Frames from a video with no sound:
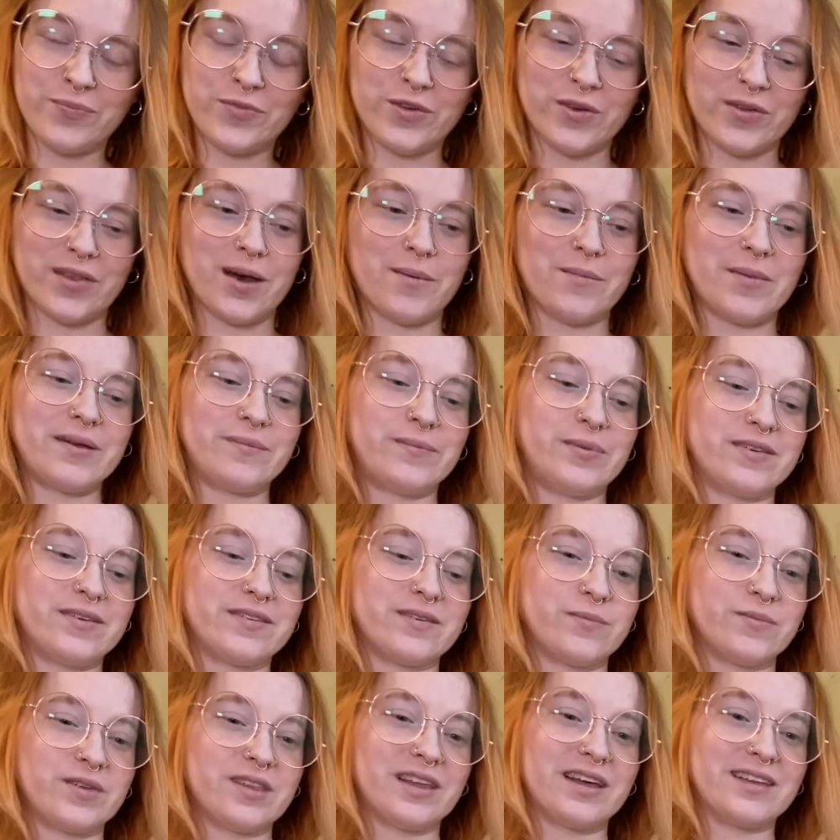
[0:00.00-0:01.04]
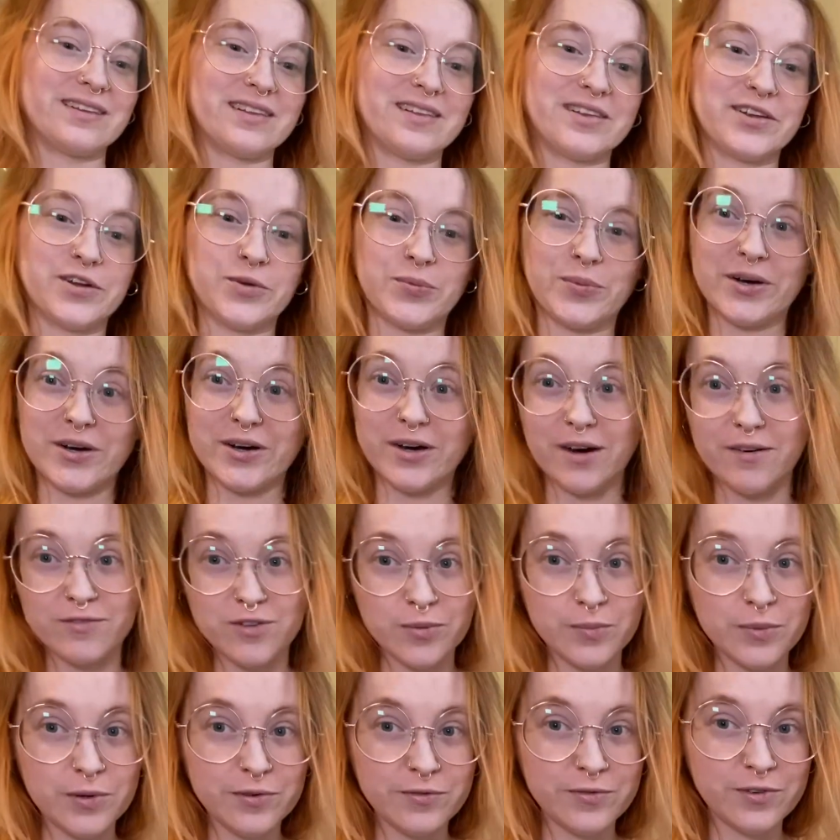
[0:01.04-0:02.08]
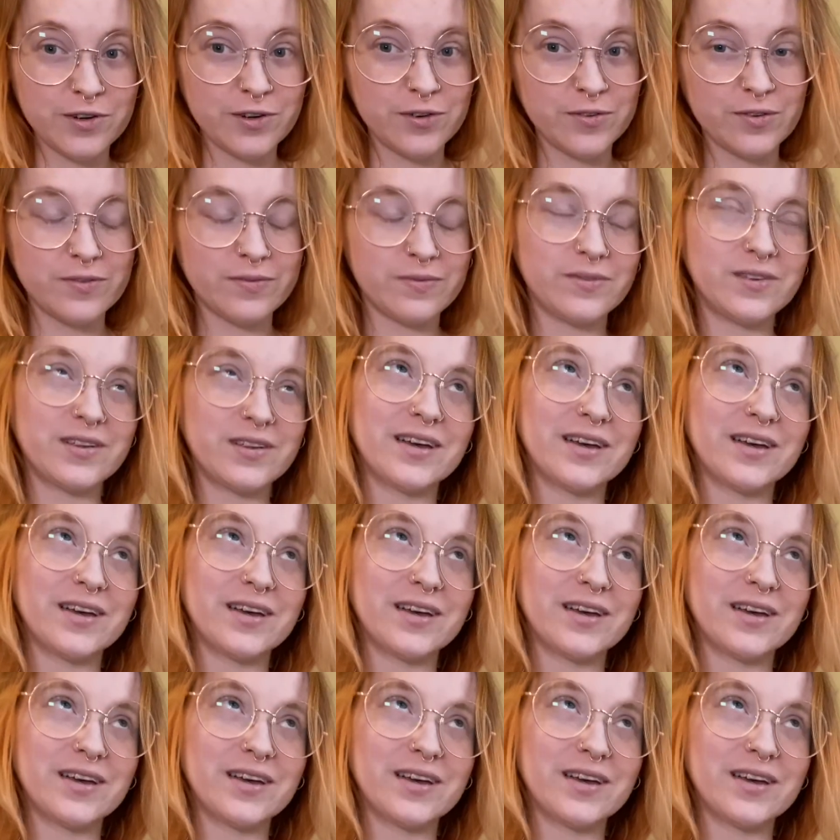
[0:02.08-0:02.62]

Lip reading: So that might be something that's a little bit uncomfortable for you for